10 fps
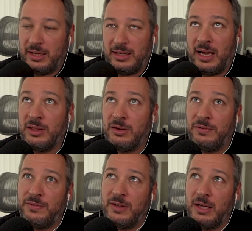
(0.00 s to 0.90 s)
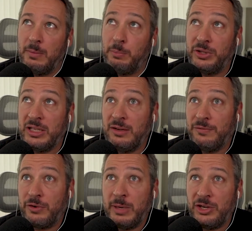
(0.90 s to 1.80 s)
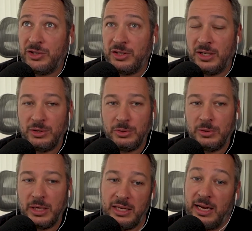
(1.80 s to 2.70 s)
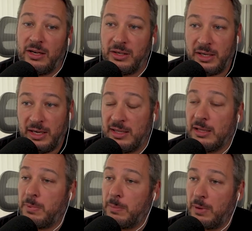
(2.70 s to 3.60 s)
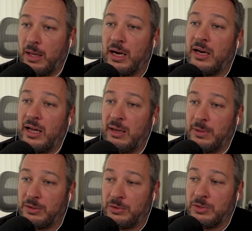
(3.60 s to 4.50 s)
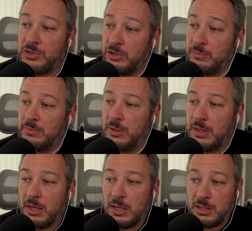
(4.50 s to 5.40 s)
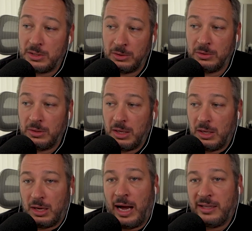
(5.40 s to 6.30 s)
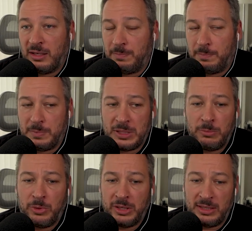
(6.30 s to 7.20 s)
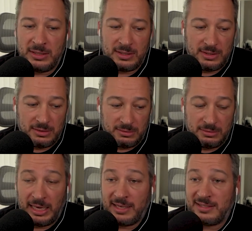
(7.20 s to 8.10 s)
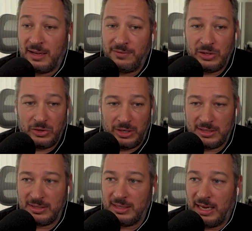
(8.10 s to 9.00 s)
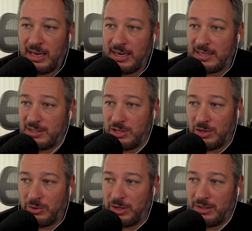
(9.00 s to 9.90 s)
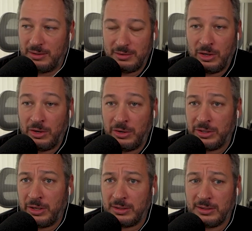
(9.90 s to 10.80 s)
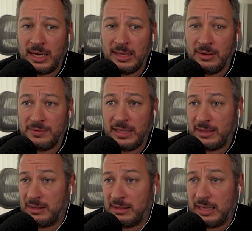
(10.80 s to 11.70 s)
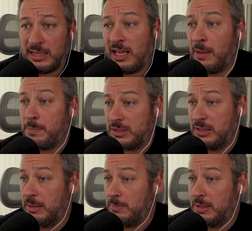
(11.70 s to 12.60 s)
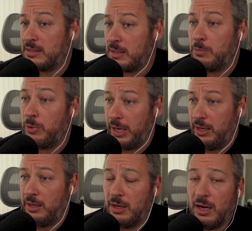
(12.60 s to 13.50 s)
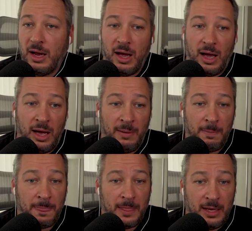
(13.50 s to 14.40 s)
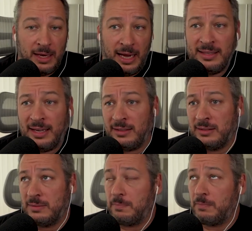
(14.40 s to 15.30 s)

kind of putting information into a hierarchy that people are able to consume. So either someone is tech savvy or is an SEO or not, kind of that helps them in some way. And then,